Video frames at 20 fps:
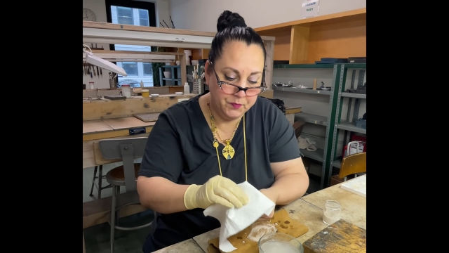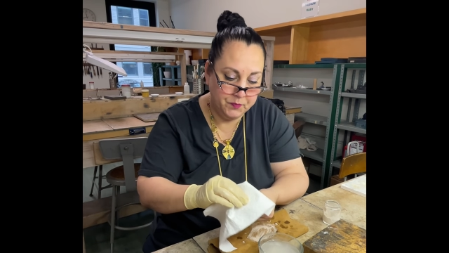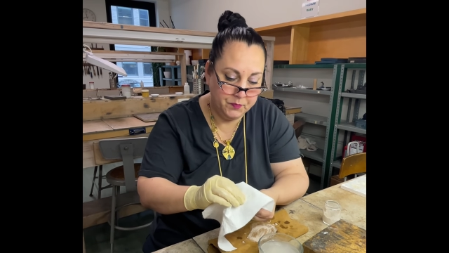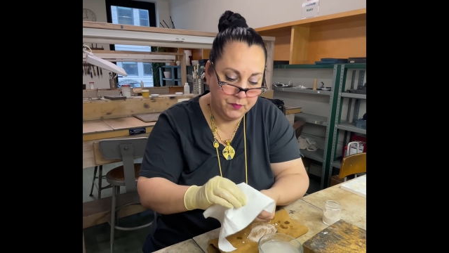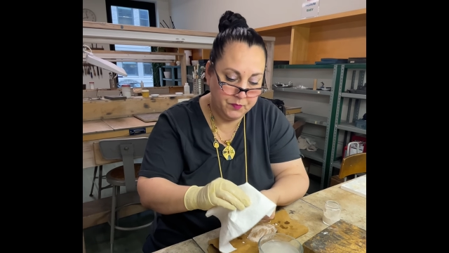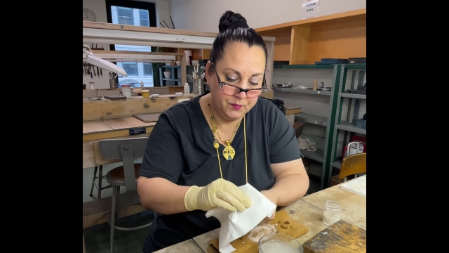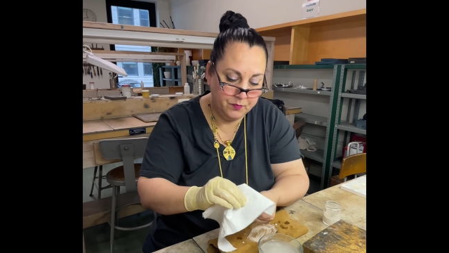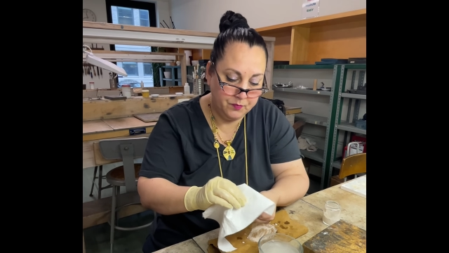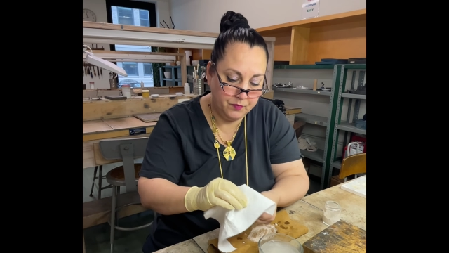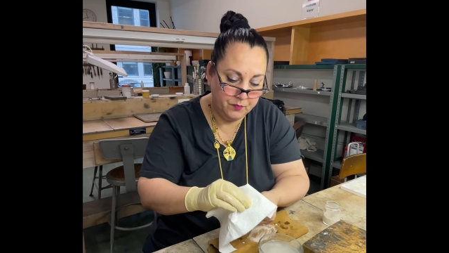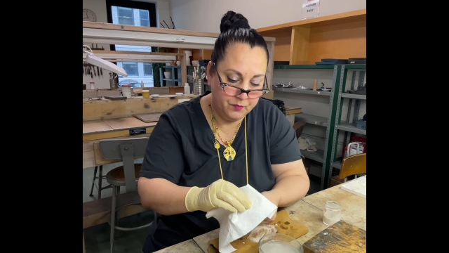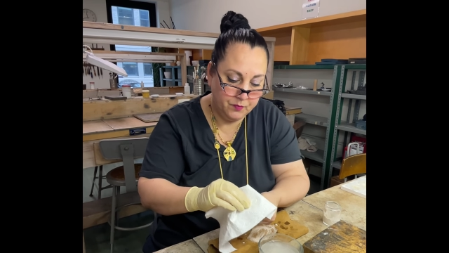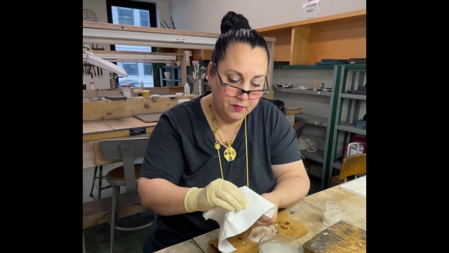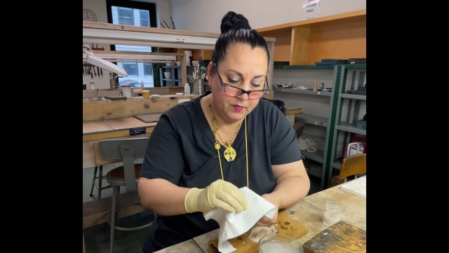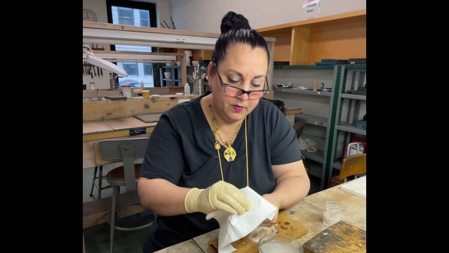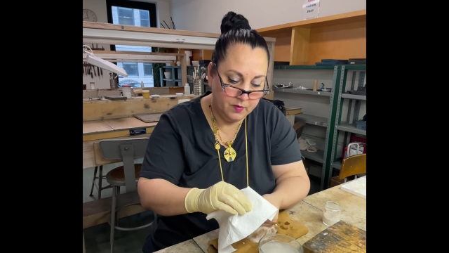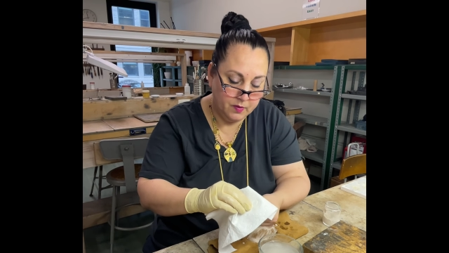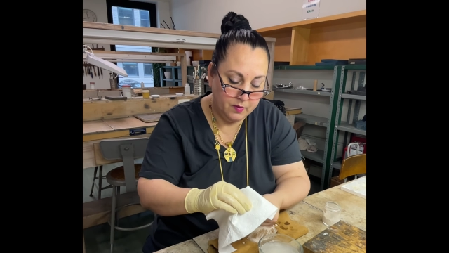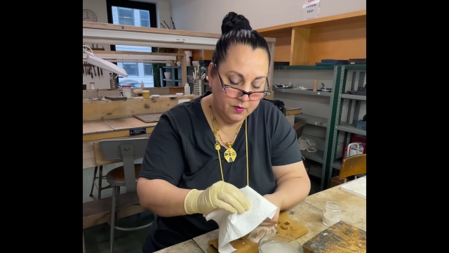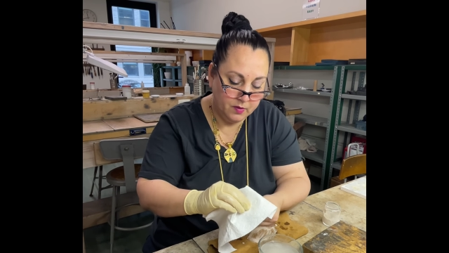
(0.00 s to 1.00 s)

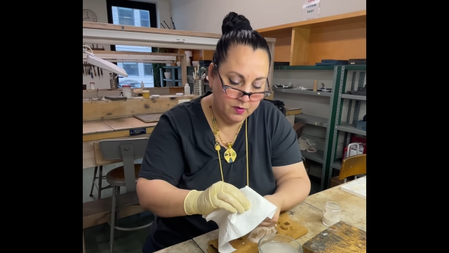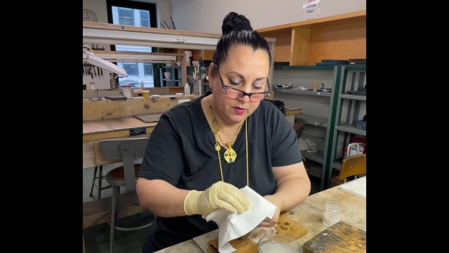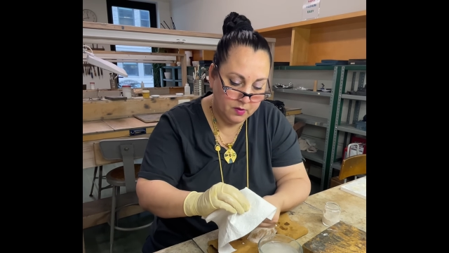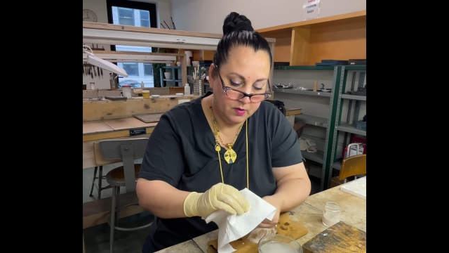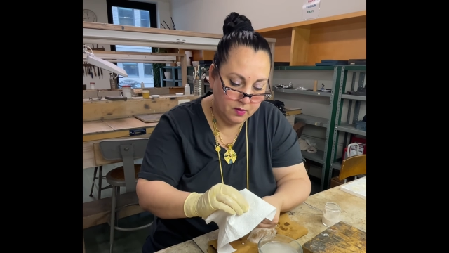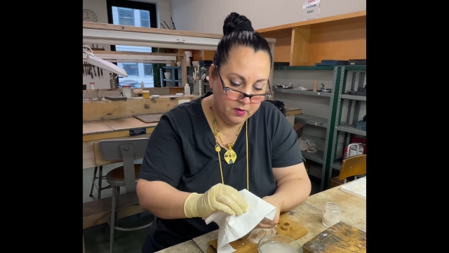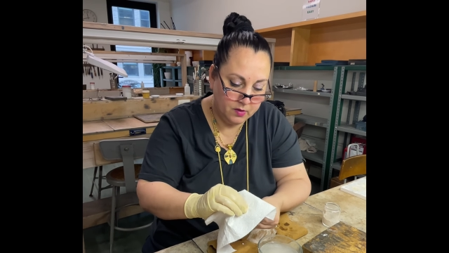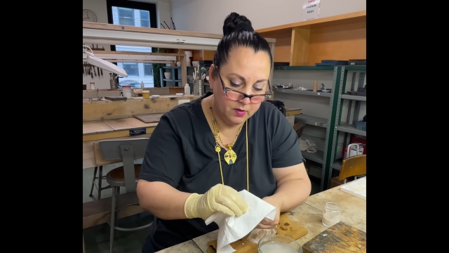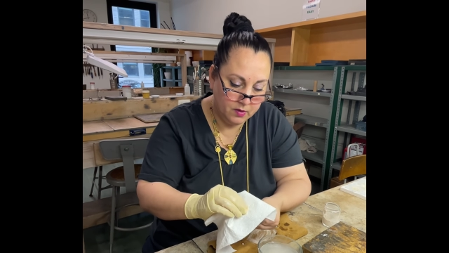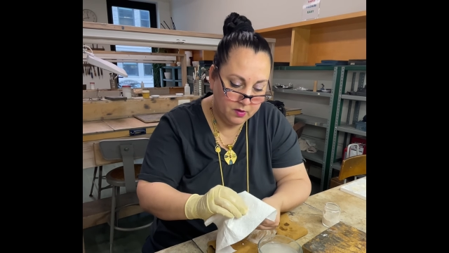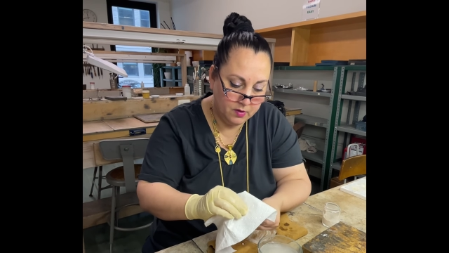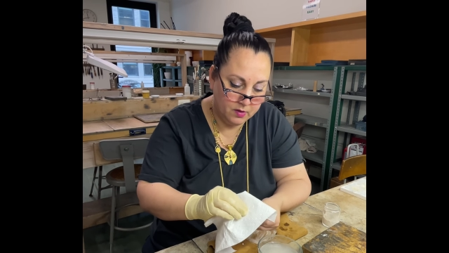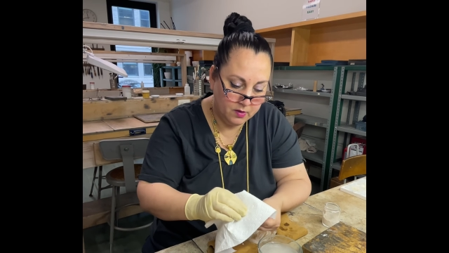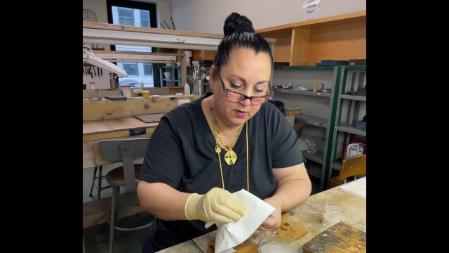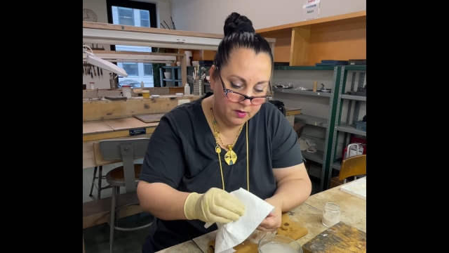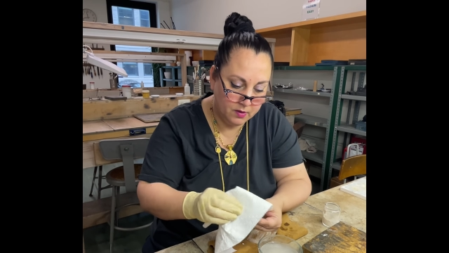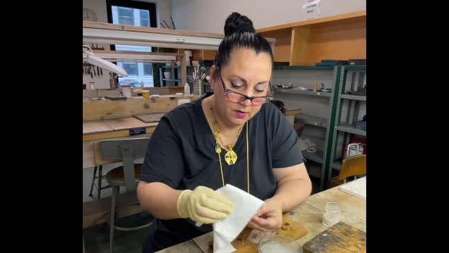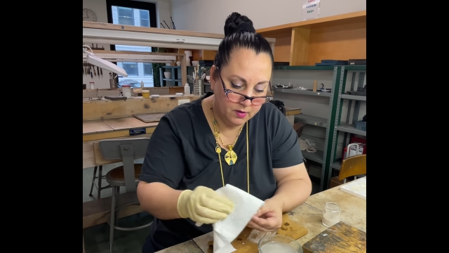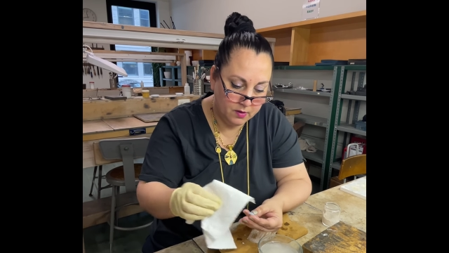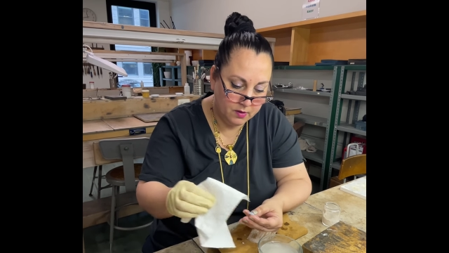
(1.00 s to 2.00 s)

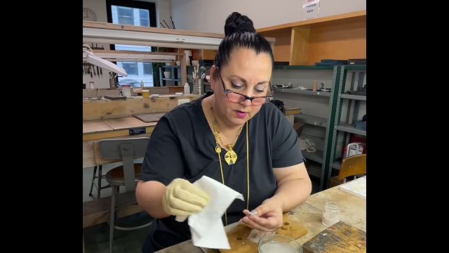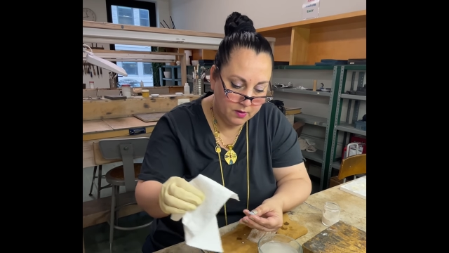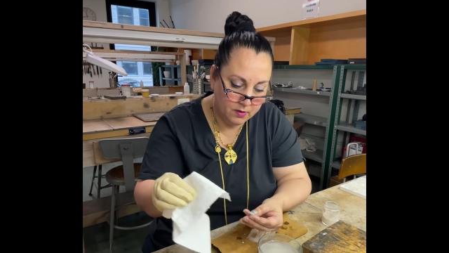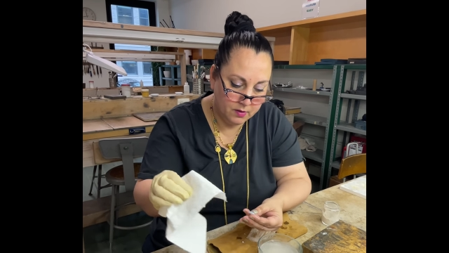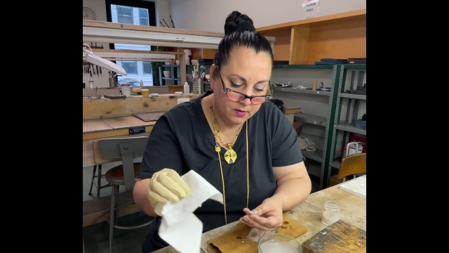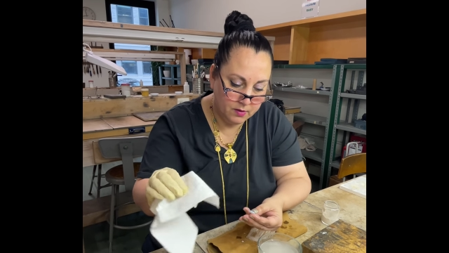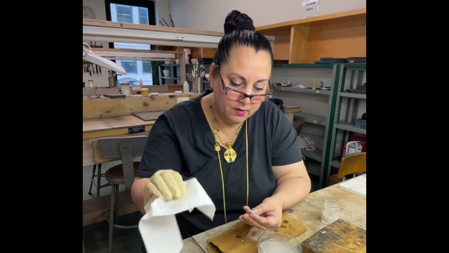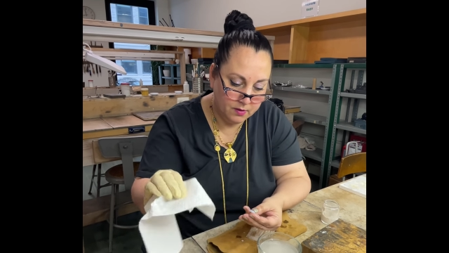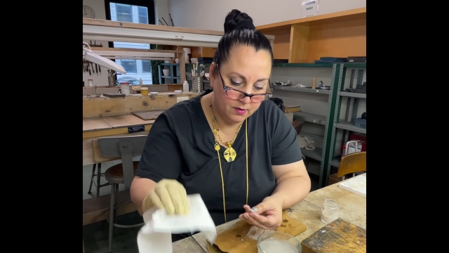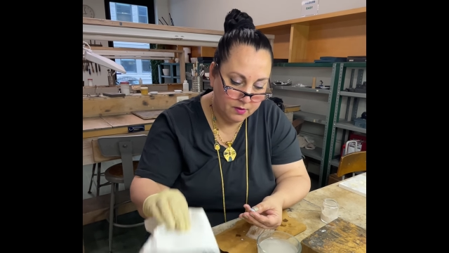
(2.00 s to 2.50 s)
Nobody speaks.